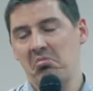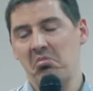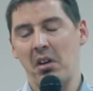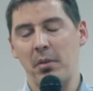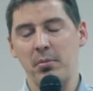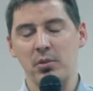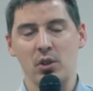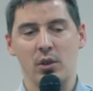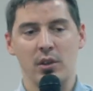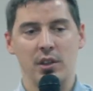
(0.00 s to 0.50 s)

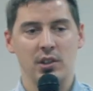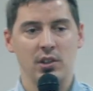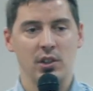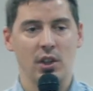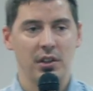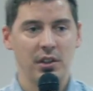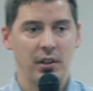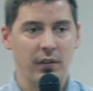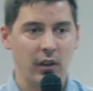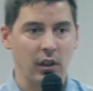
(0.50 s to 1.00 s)
I'm sure it's
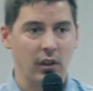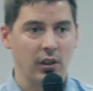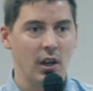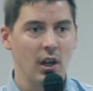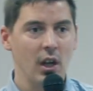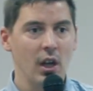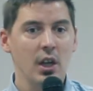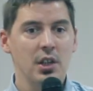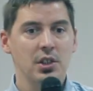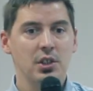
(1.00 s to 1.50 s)
not difficult.
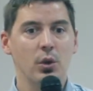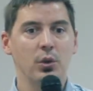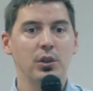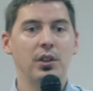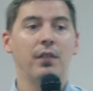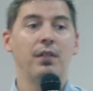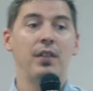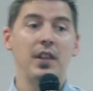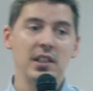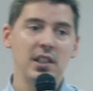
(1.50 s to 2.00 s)
So
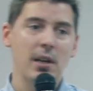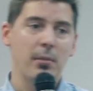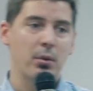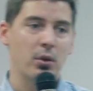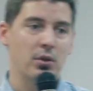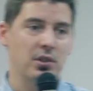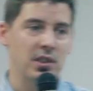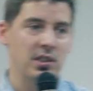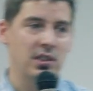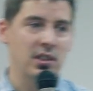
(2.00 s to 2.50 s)
the visa
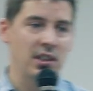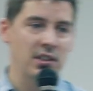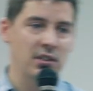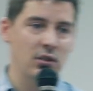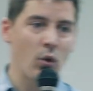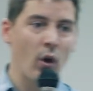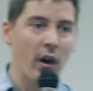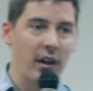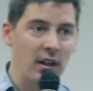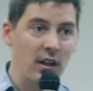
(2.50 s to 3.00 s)
process is
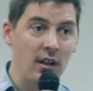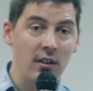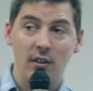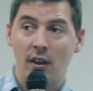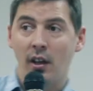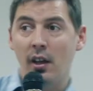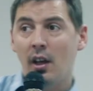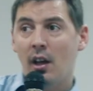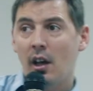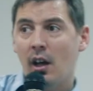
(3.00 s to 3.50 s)
quite
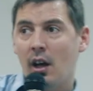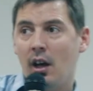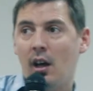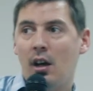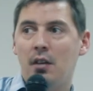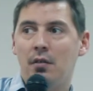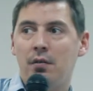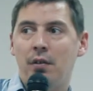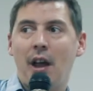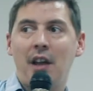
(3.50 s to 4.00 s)
easy.
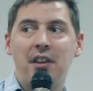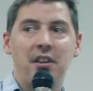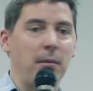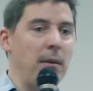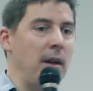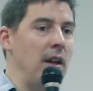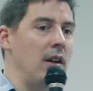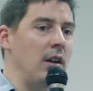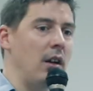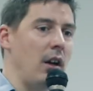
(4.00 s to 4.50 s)

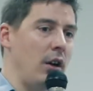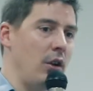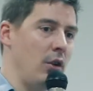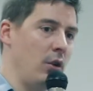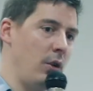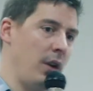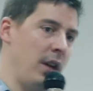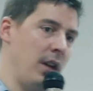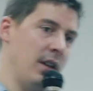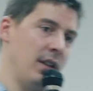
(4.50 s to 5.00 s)
Vladimir,
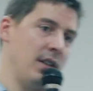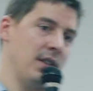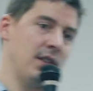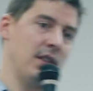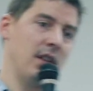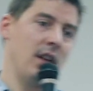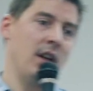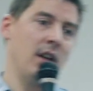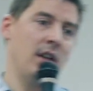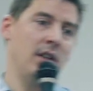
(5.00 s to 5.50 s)
who
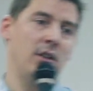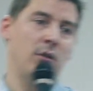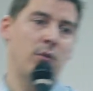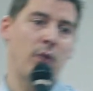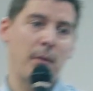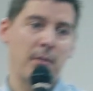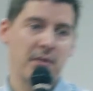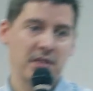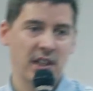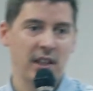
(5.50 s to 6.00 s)
is the
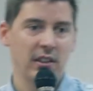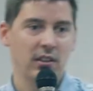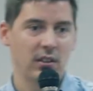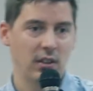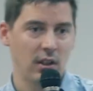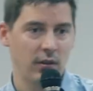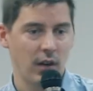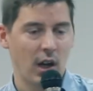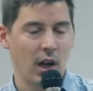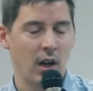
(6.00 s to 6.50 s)

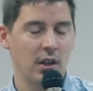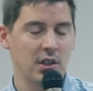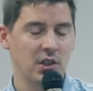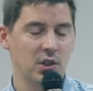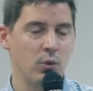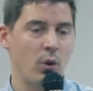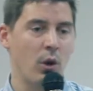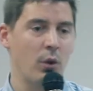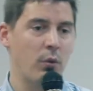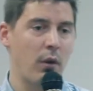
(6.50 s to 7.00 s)
representative, a
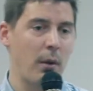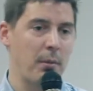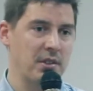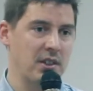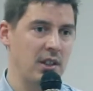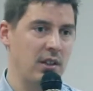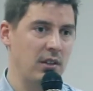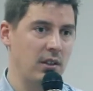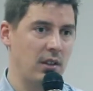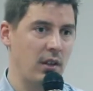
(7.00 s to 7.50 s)
Swan
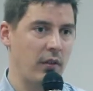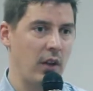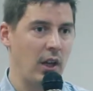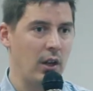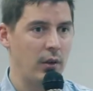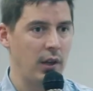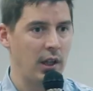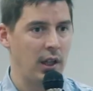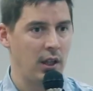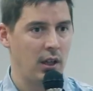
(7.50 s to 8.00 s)
representative
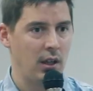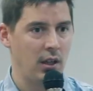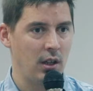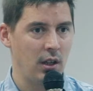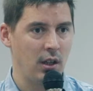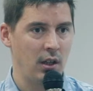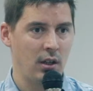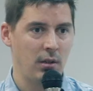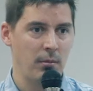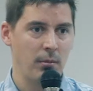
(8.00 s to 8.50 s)
here
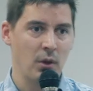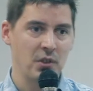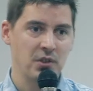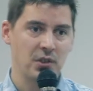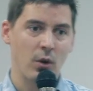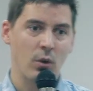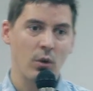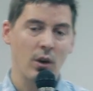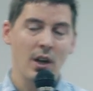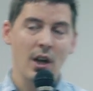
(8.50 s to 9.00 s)
in
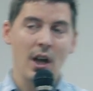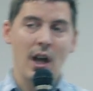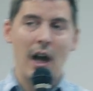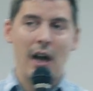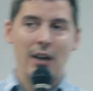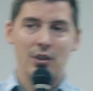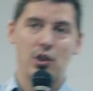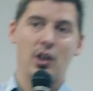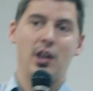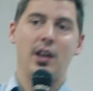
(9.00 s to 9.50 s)
Moscow,
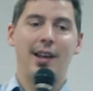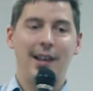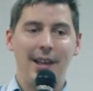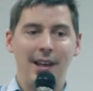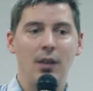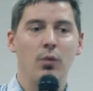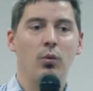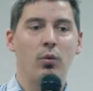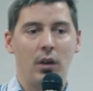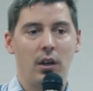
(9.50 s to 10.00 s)
actually
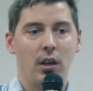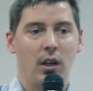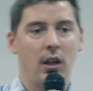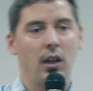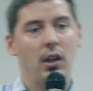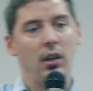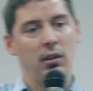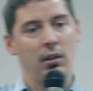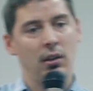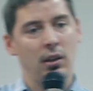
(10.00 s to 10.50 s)
he
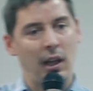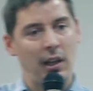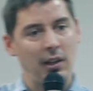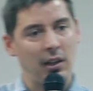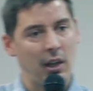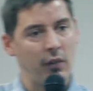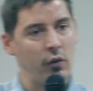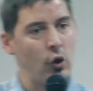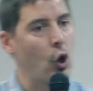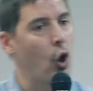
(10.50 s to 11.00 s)
can
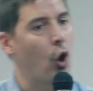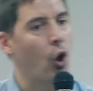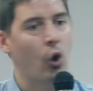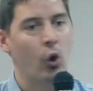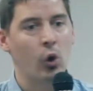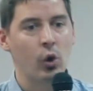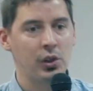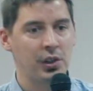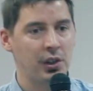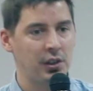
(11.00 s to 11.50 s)
give you
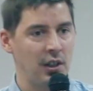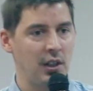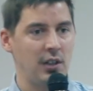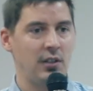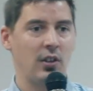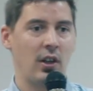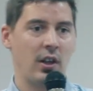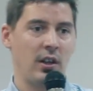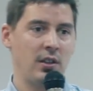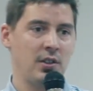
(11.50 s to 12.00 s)
all the
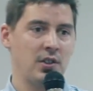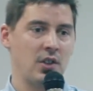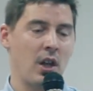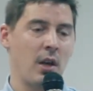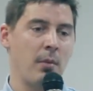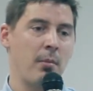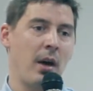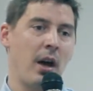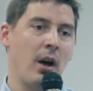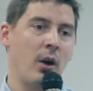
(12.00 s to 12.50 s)
details
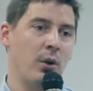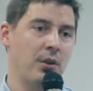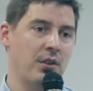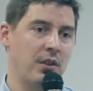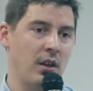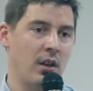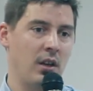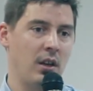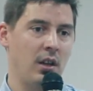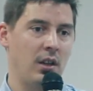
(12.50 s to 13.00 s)
about
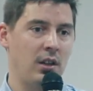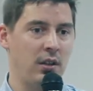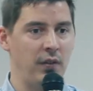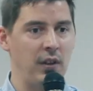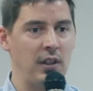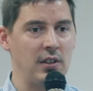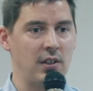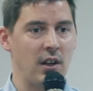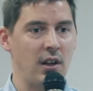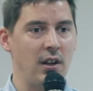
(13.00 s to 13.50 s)
the
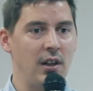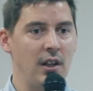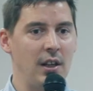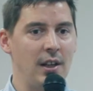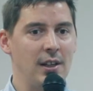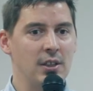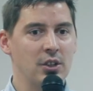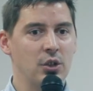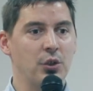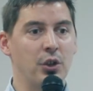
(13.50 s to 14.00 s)
visa.
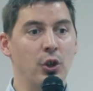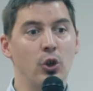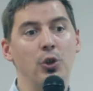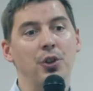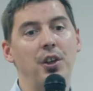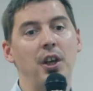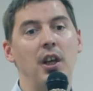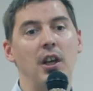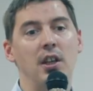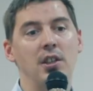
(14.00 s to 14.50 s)
So the good
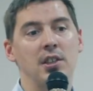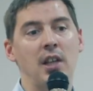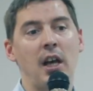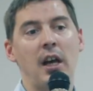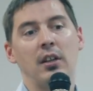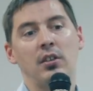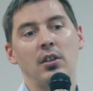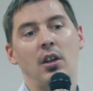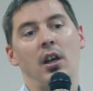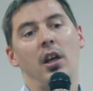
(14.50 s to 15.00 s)
thing is
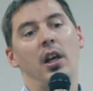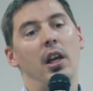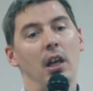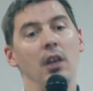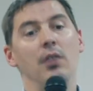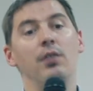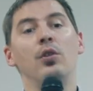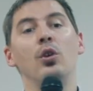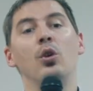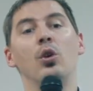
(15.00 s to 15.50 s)
that
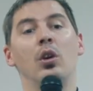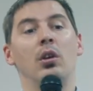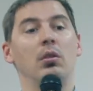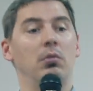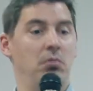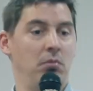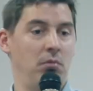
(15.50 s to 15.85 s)
if you're